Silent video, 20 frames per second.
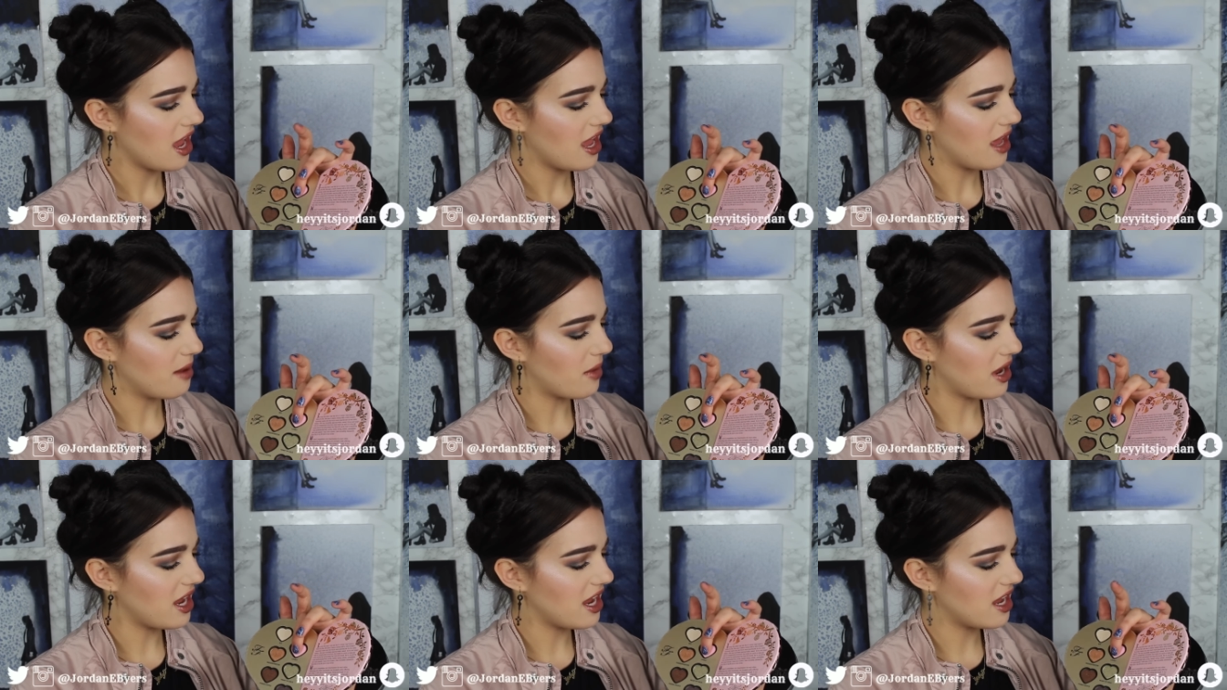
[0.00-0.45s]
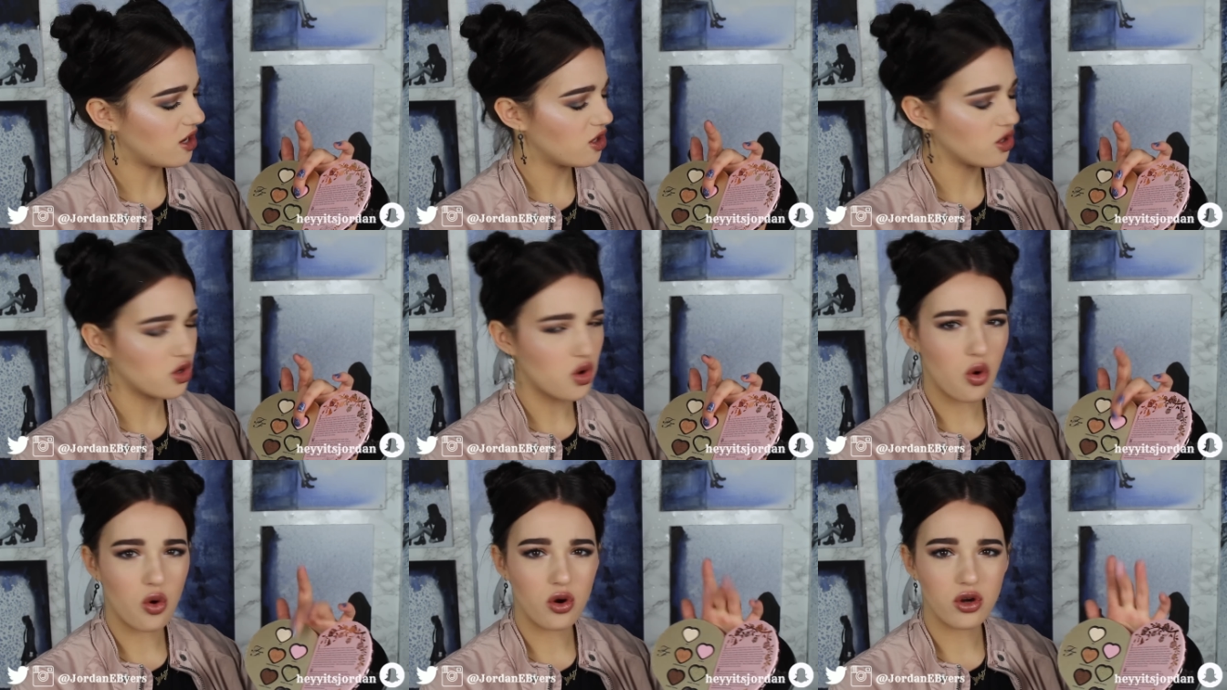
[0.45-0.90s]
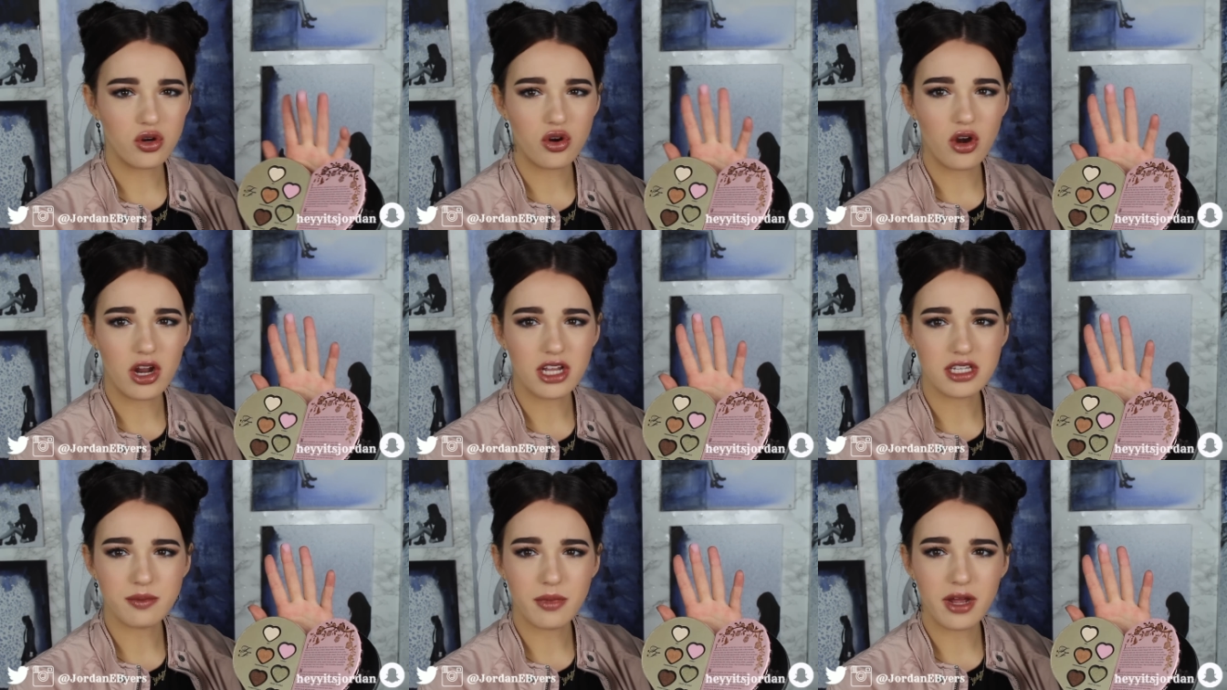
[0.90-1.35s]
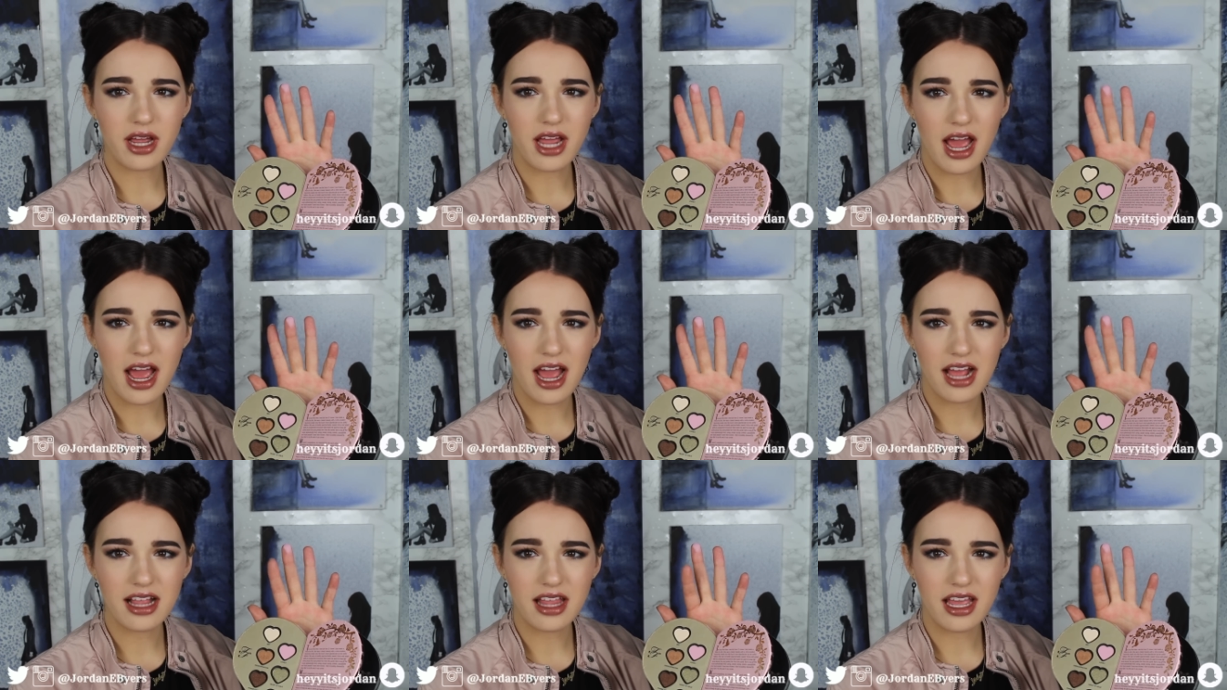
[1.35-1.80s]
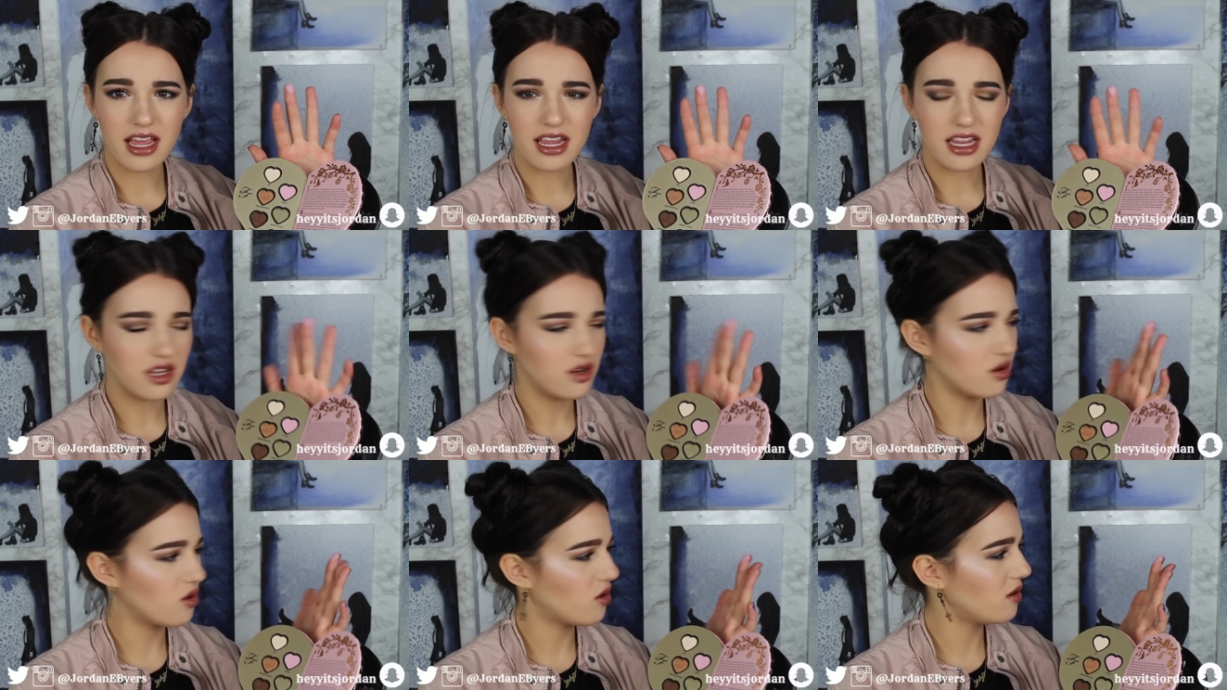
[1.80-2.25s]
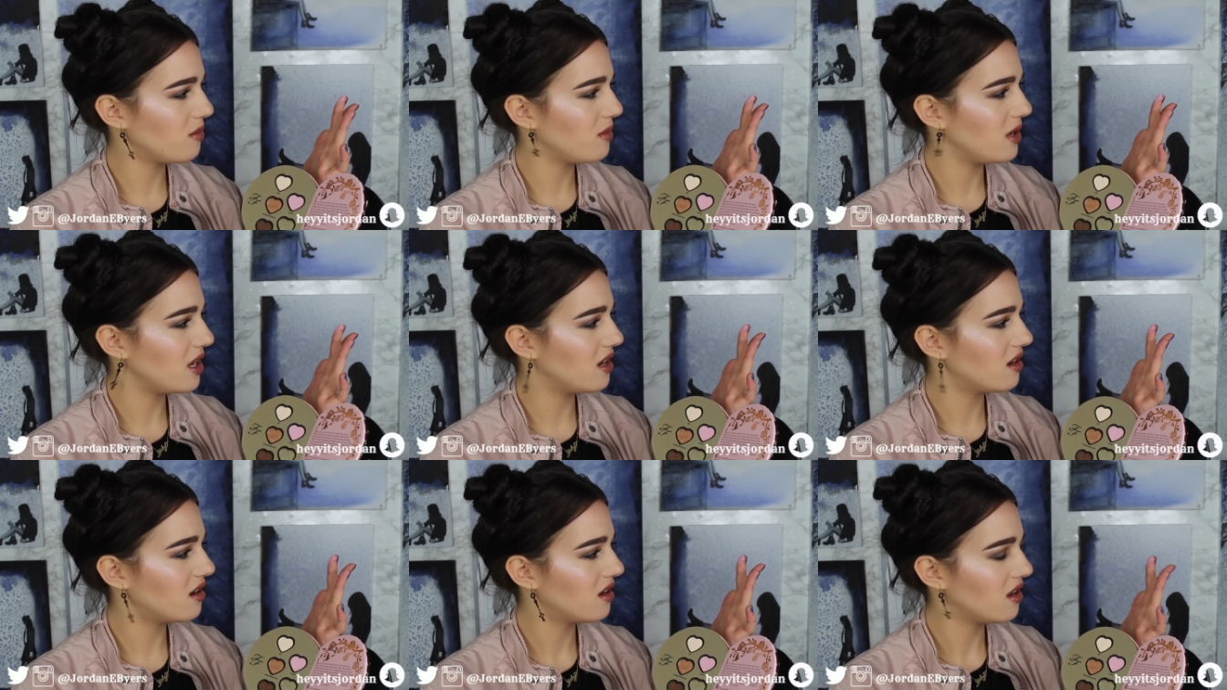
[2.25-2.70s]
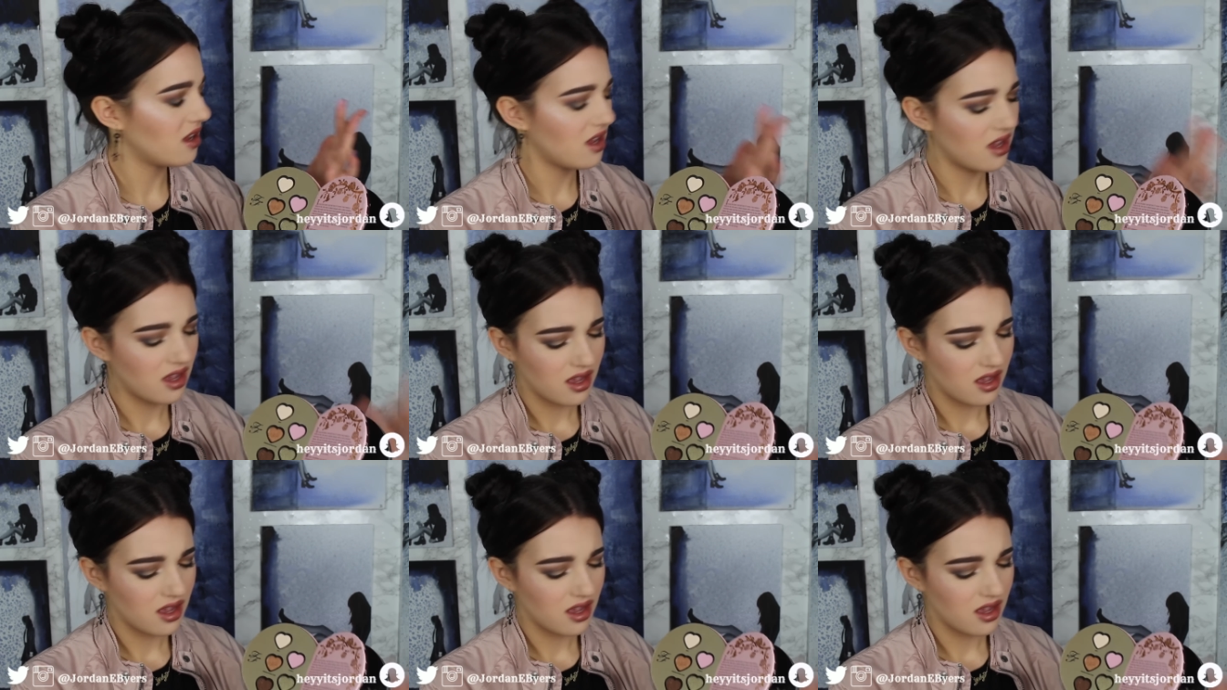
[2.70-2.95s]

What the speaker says: in my inner corner as my highlight, you know what I mean?